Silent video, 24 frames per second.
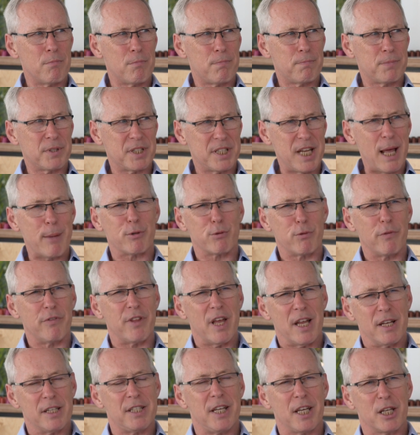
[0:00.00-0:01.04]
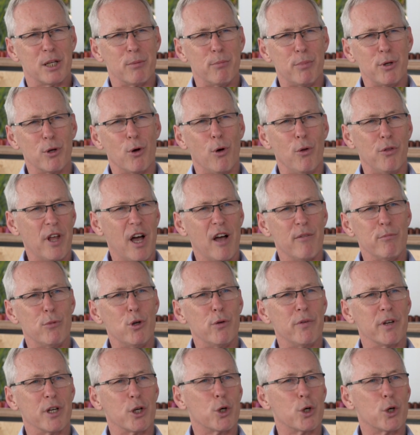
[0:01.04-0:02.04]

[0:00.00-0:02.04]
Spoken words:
steps we've then taken beyond that, moving